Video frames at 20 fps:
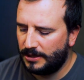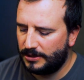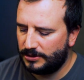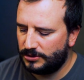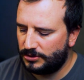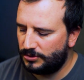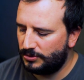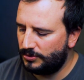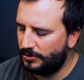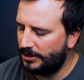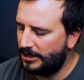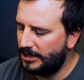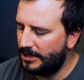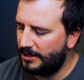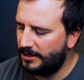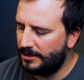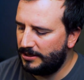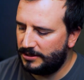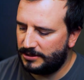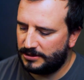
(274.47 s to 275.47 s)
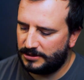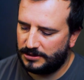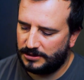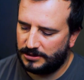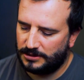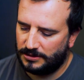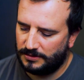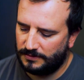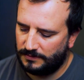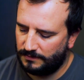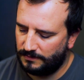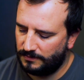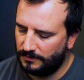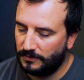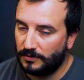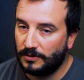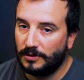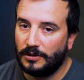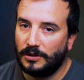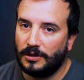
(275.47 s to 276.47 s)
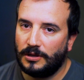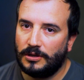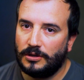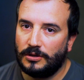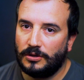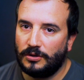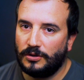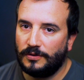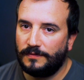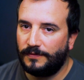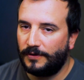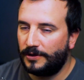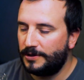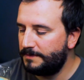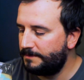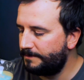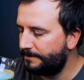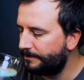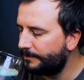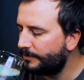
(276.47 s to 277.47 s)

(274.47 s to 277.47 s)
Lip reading: So yes, good fun.